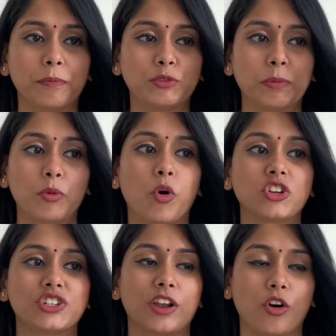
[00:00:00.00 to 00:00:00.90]
to be
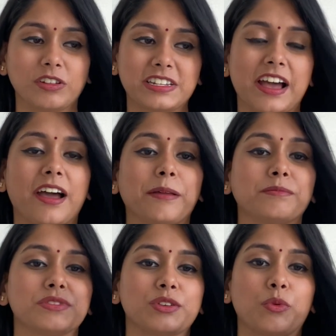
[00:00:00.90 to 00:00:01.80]
watched at all
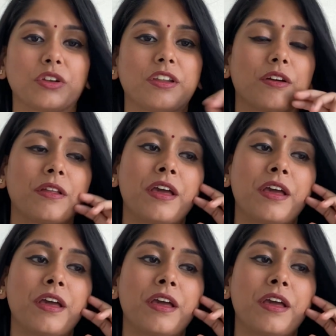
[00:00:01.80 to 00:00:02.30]
times and whatnot.